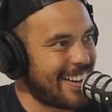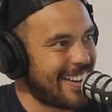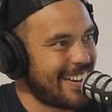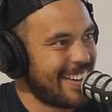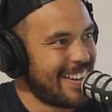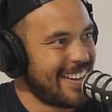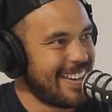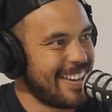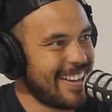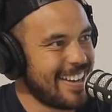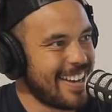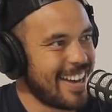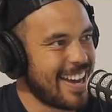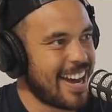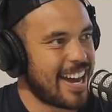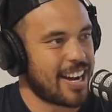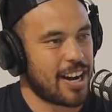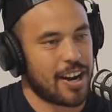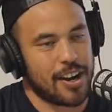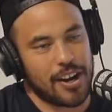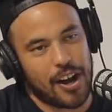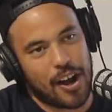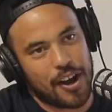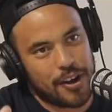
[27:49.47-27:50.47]

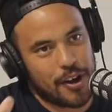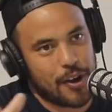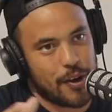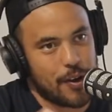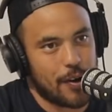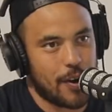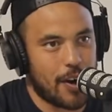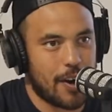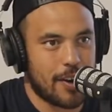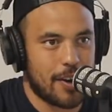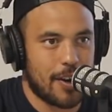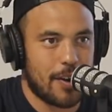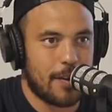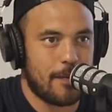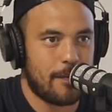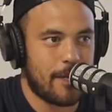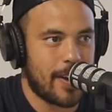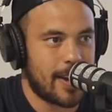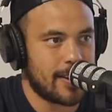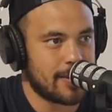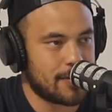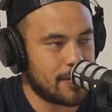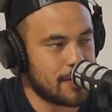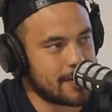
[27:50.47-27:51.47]
And I know
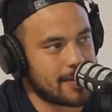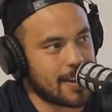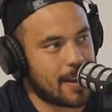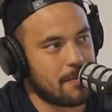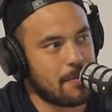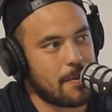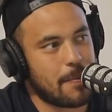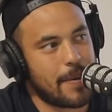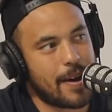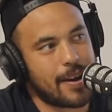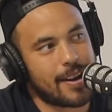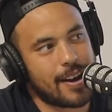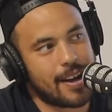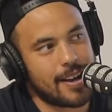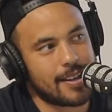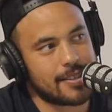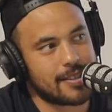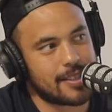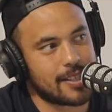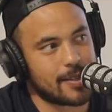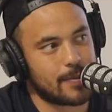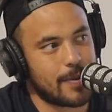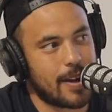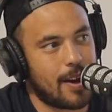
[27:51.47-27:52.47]
fans do the same about
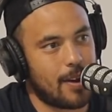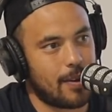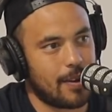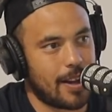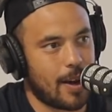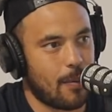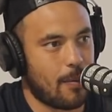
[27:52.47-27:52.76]
us as well.